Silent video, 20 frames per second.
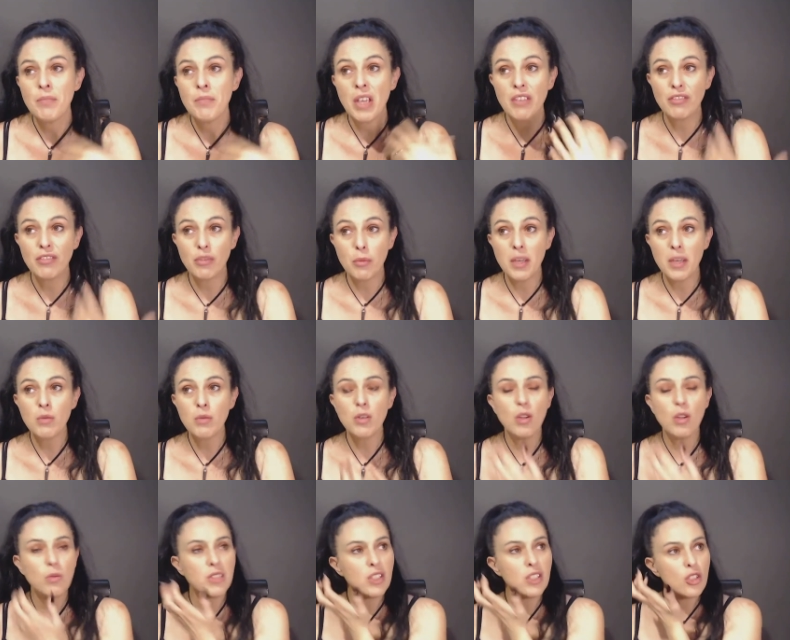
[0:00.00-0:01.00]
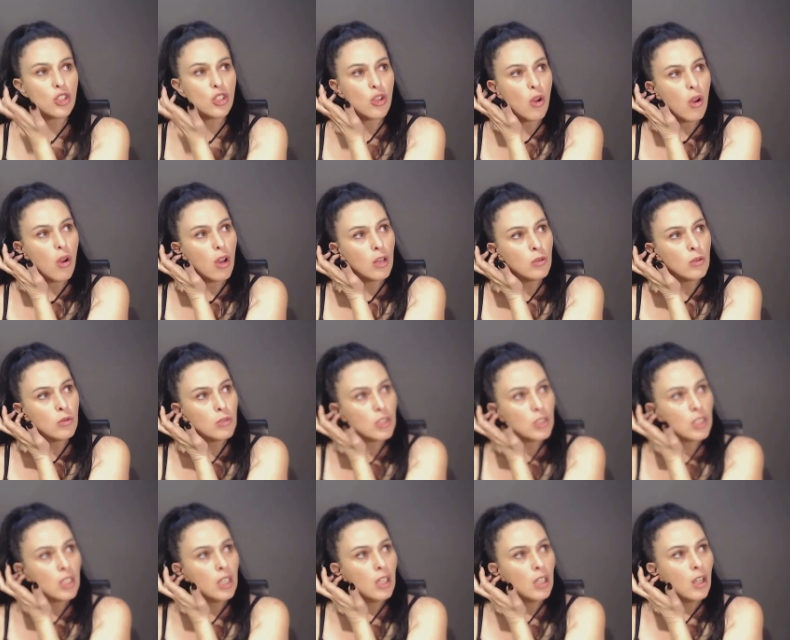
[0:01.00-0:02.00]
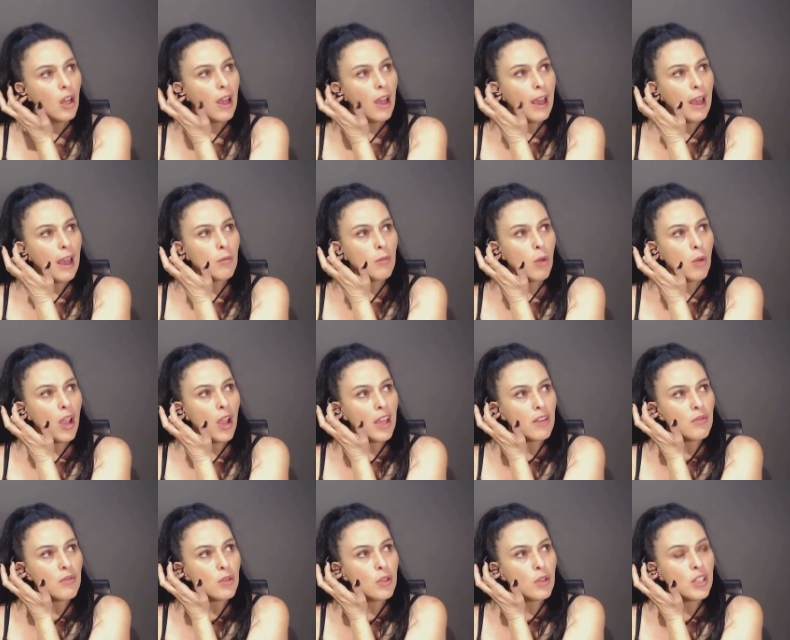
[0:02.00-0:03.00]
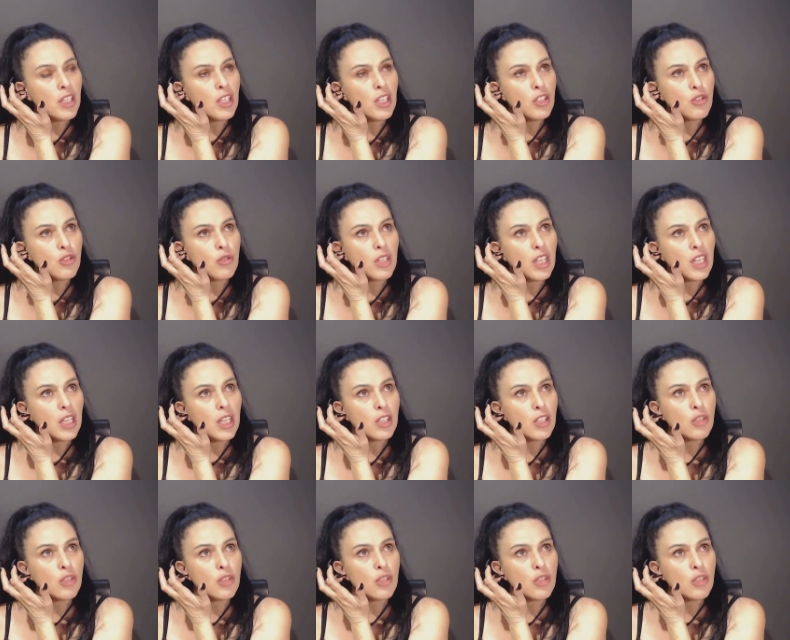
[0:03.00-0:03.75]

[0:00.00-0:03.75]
For me, when I was a child, um, I had a very kindred connection